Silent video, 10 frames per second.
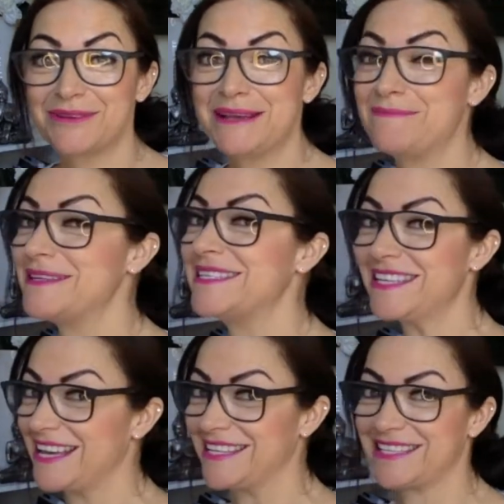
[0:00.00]
we
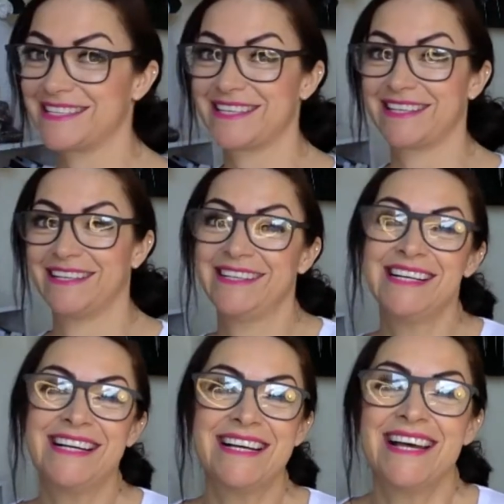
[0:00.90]
persist.
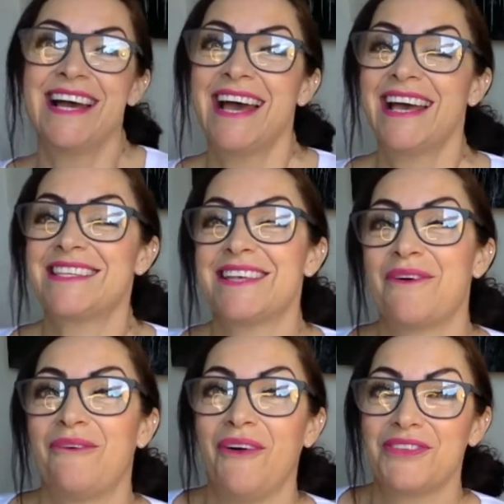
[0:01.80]

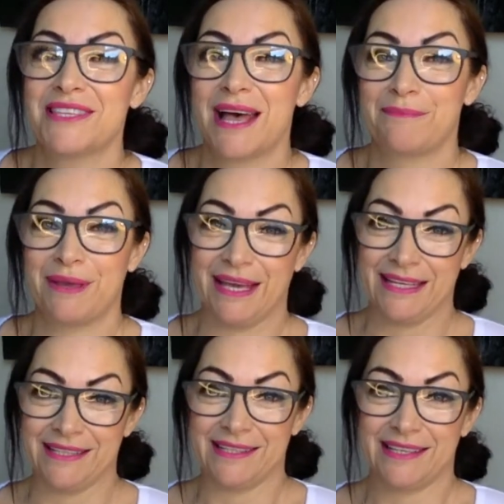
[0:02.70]
So what does that
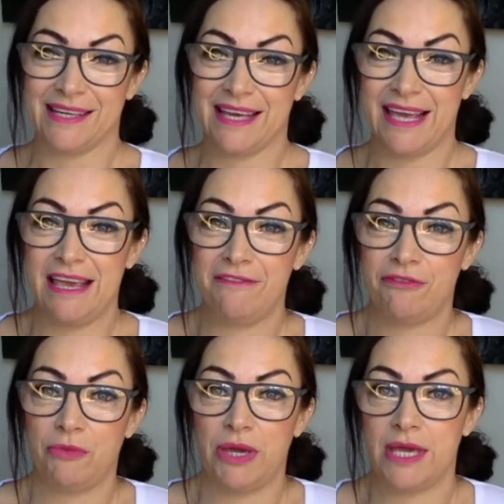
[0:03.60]
mean?
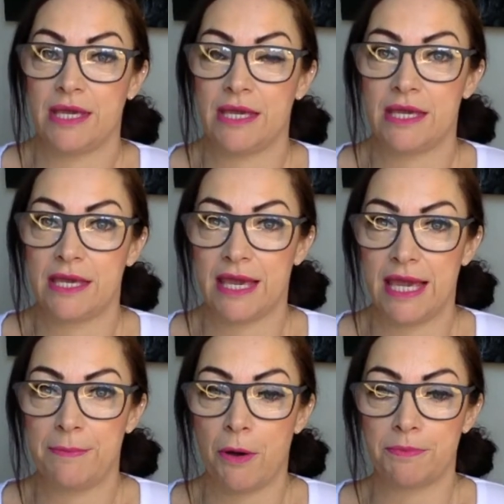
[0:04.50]
If we
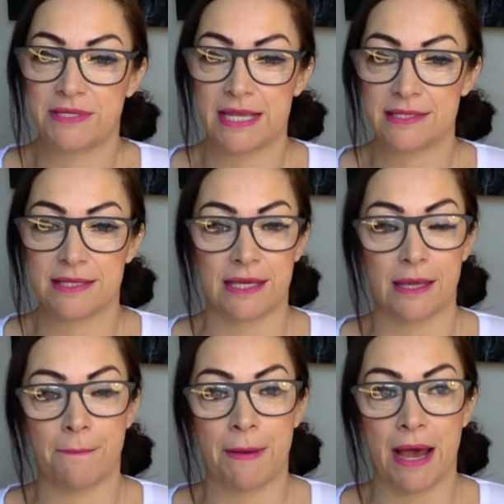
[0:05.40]
keep
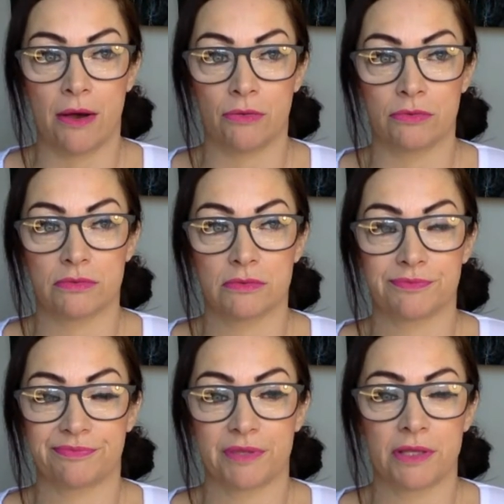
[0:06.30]
obsessing about,
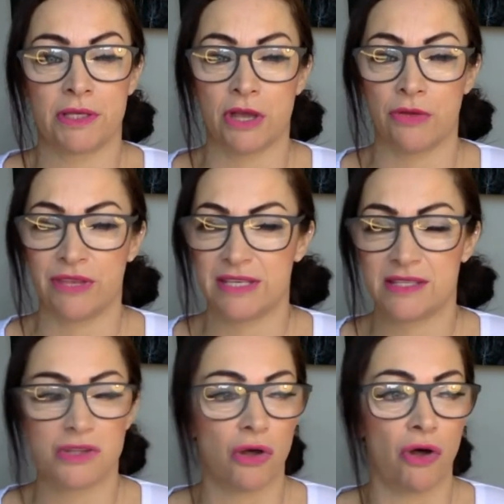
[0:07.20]
these
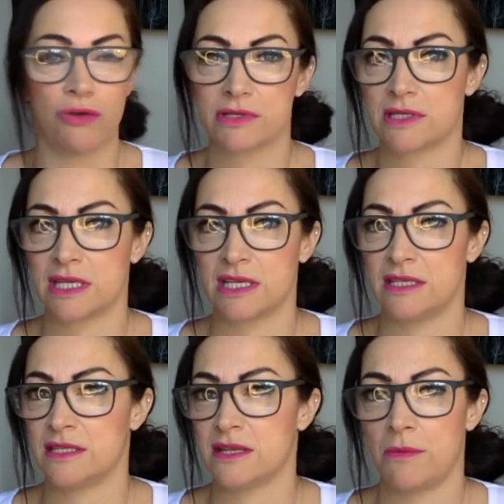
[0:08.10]
thoughts,
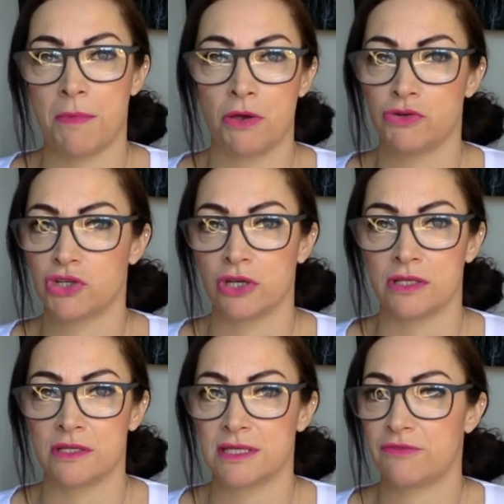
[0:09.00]
these
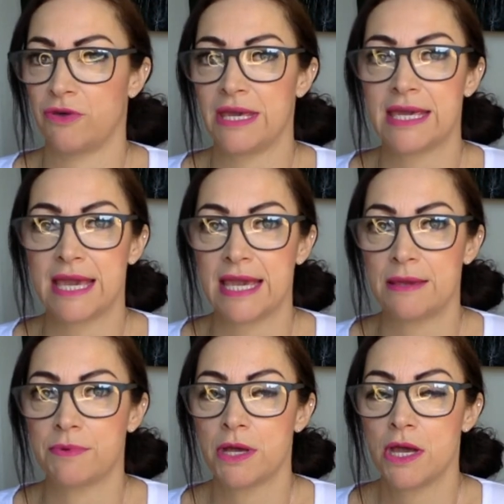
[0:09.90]
emotions, if we
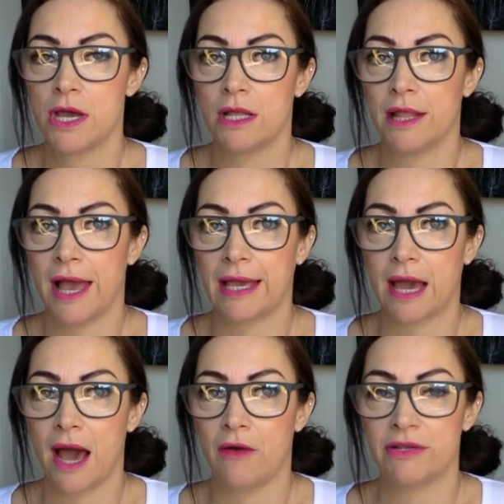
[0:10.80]
keep
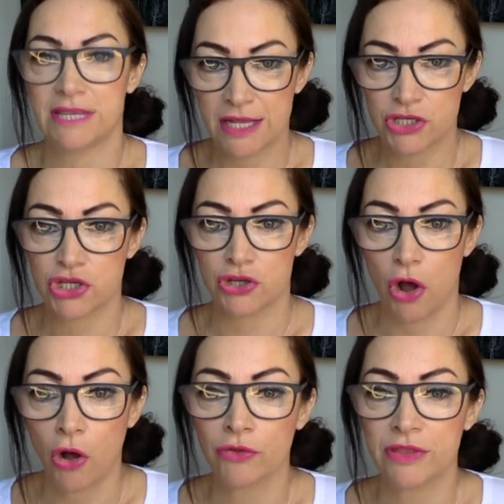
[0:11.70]
like our attention
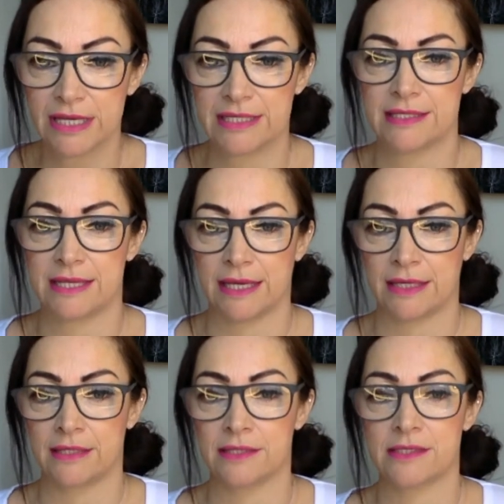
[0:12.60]
on these
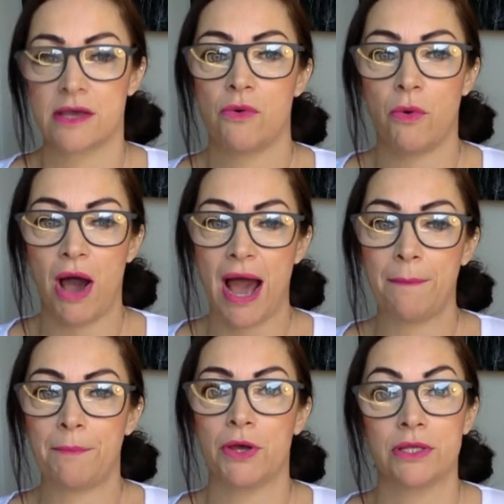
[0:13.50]
things, what
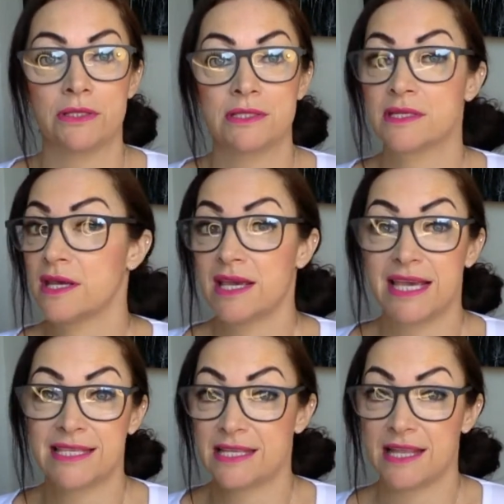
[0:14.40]
happens
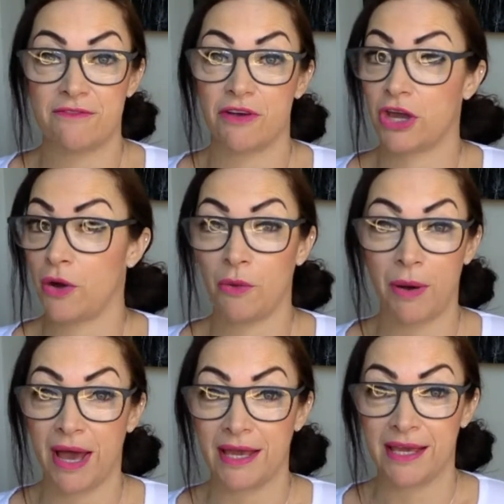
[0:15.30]
is they never go
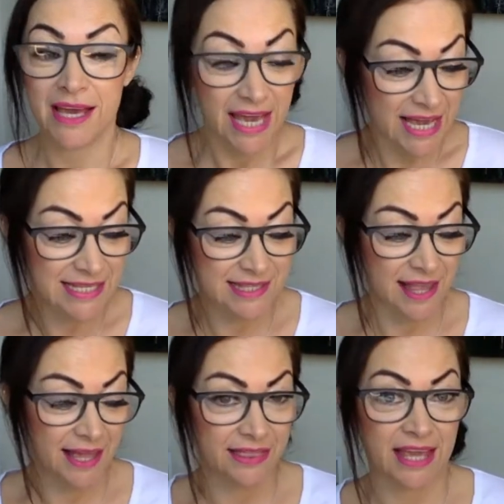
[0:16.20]
away. It's
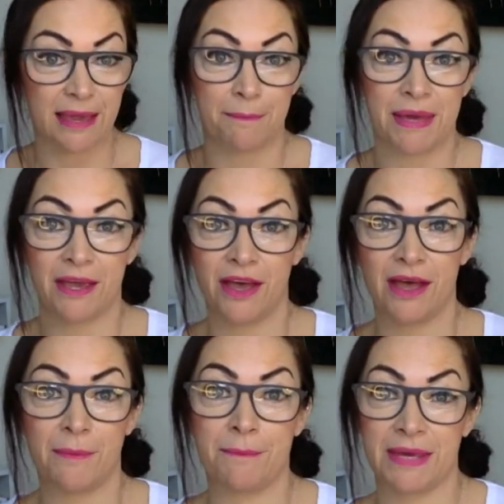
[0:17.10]
like they get bigger
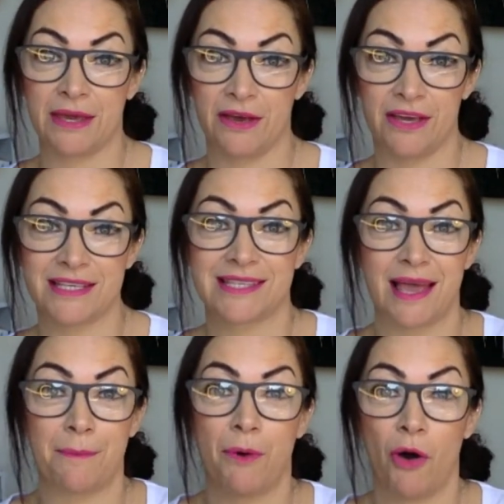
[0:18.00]
and bigger. It's
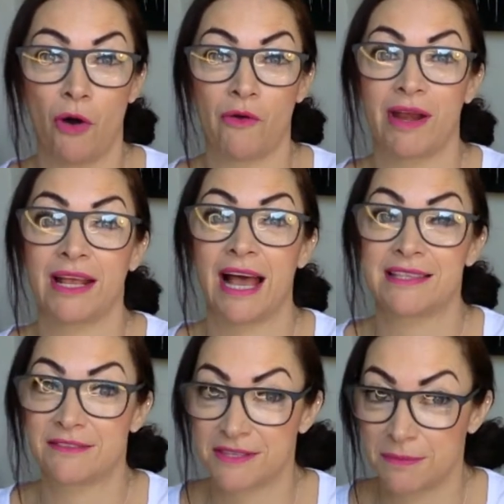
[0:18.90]
like pouring,
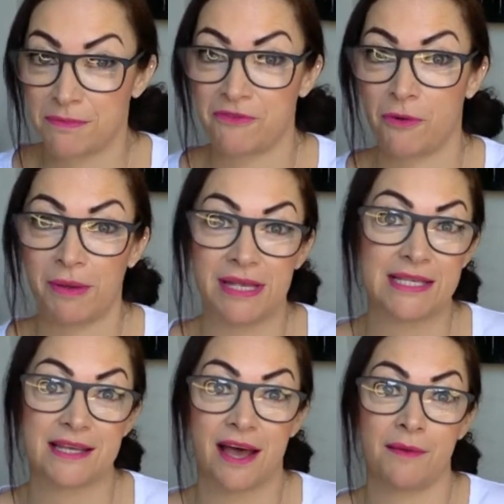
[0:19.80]
as I've said before many
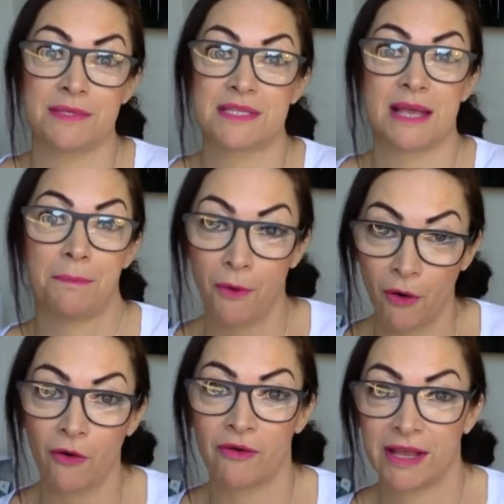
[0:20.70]
times, it's like
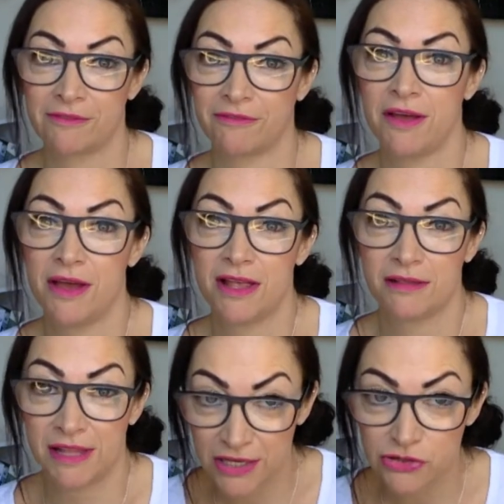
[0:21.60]
pouring
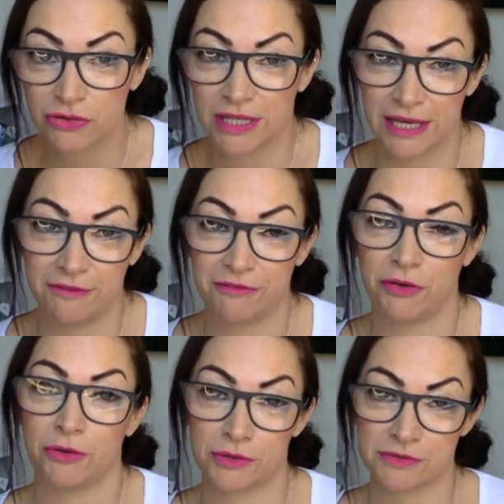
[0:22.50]
literally
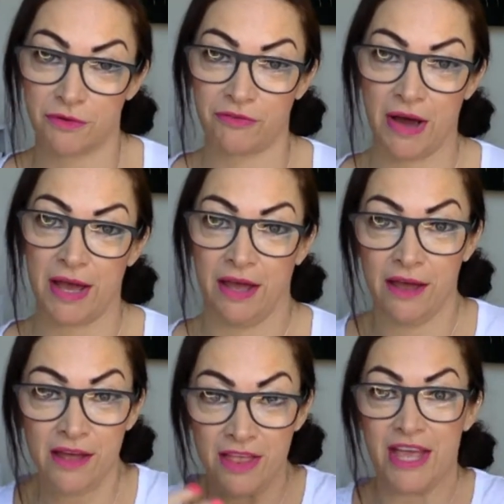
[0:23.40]
fuel onto a fire.
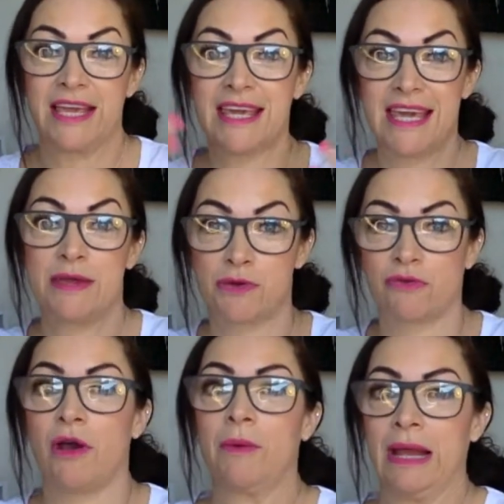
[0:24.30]
They keep
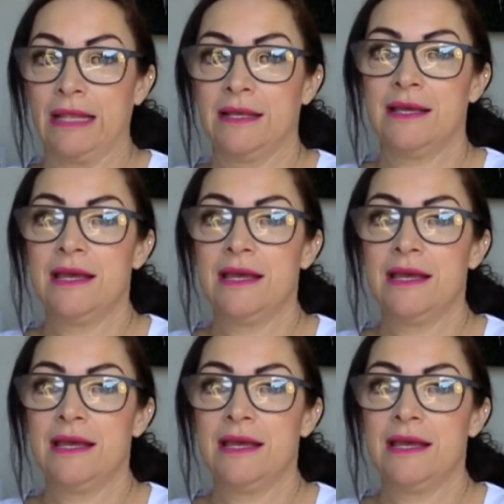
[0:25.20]
growing.